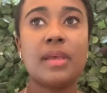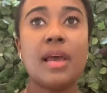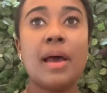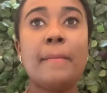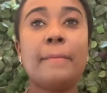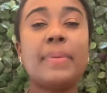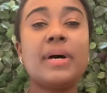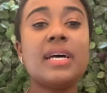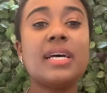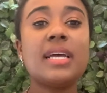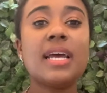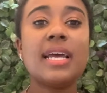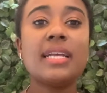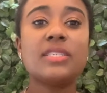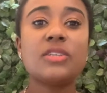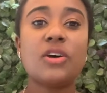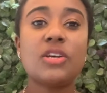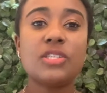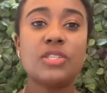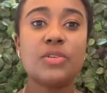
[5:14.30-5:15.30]
but it's
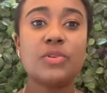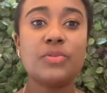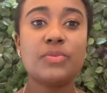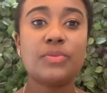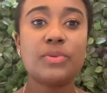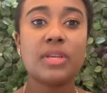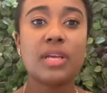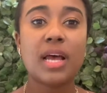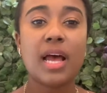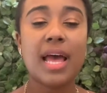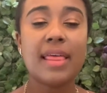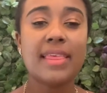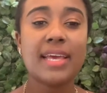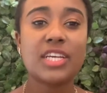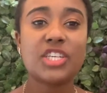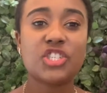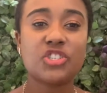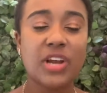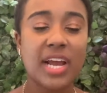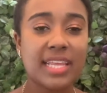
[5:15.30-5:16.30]
also, I think,
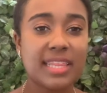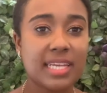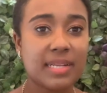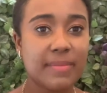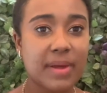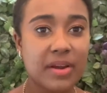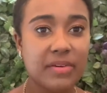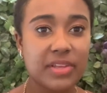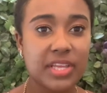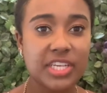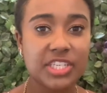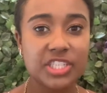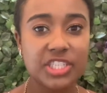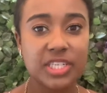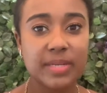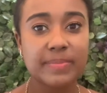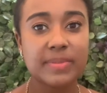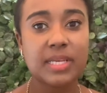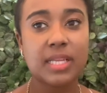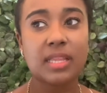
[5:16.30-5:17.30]
strengthened my
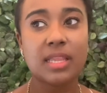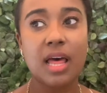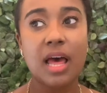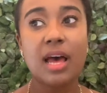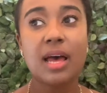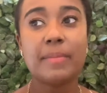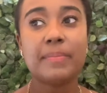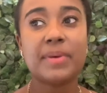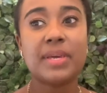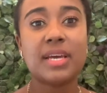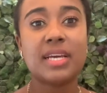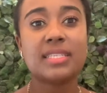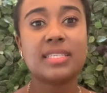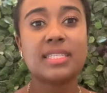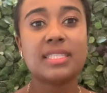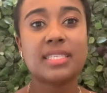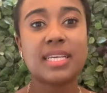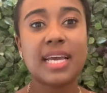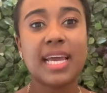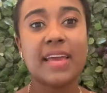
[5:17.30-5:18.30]
relationships a lot because
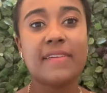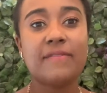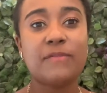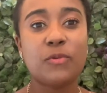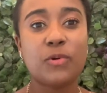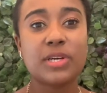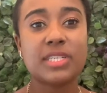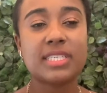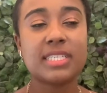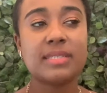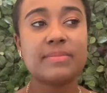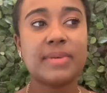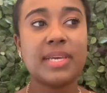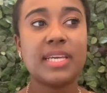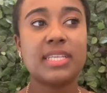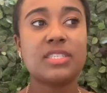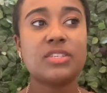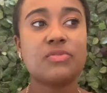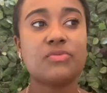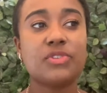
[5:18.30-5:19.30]
it's like it forces me
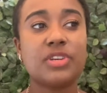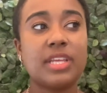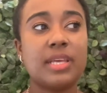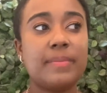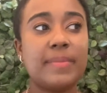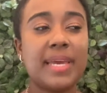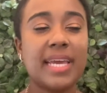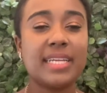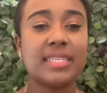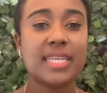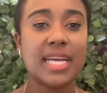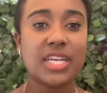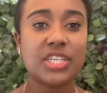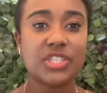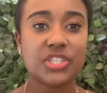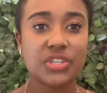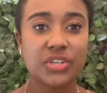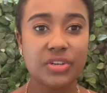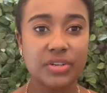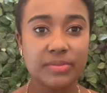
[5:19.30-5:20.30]
to really be
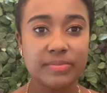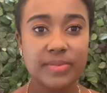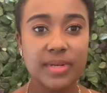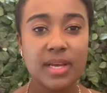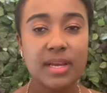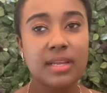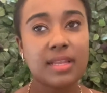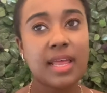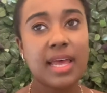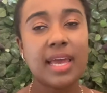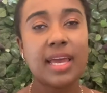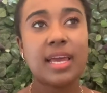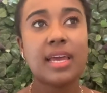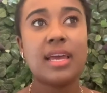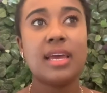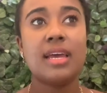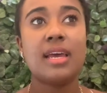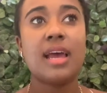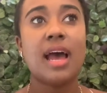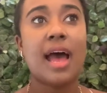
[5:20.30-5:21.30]
intentional. Like
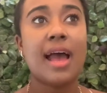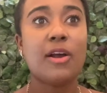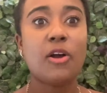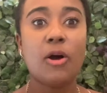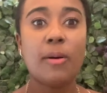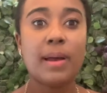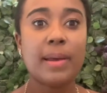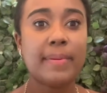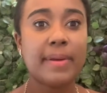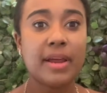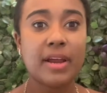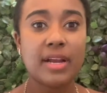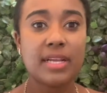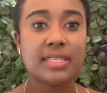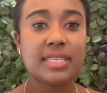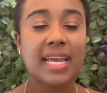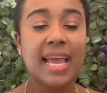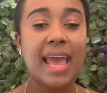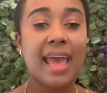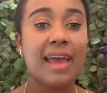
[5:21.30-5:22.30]
I call my
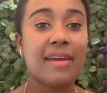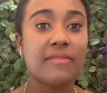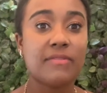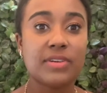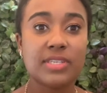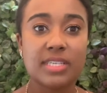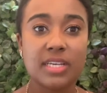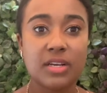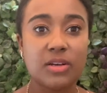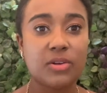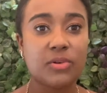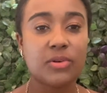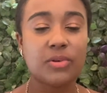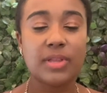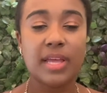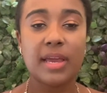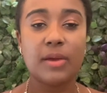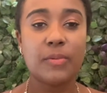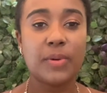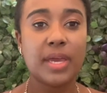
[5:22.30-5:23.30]
parents like every single
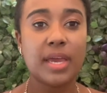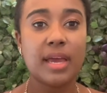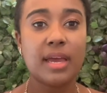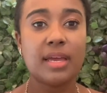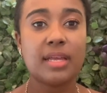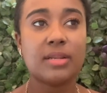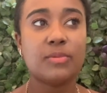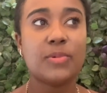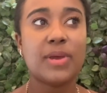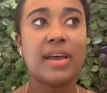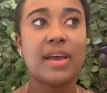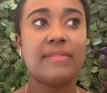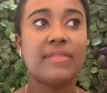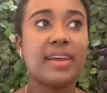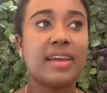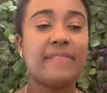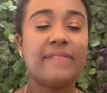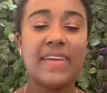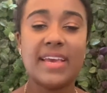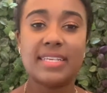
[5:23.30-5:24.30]
like weekend. We have like
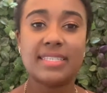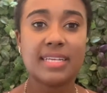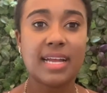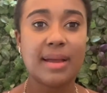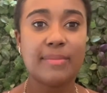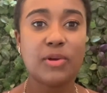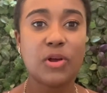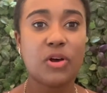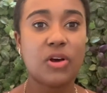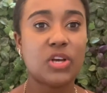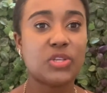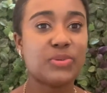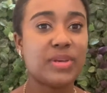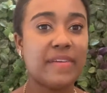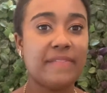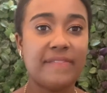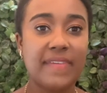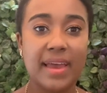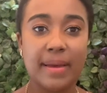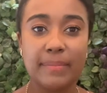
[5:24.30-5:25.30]
FaceTime calls, we have
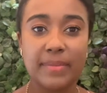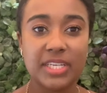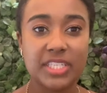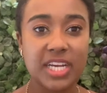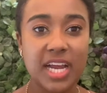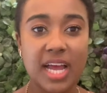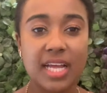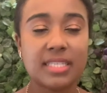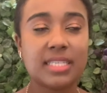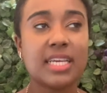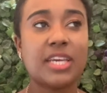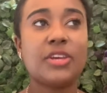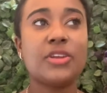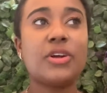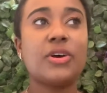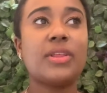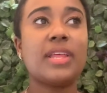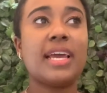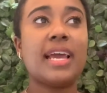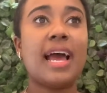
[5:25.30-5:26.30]
family chats. Like, you
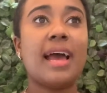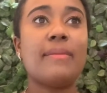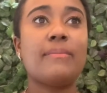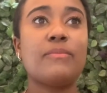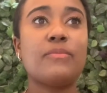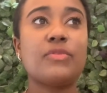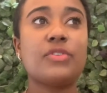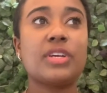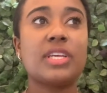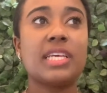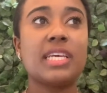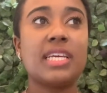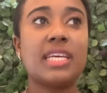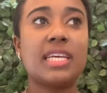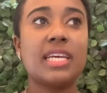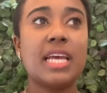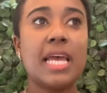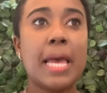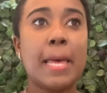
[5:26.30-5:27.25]
know, like I'm really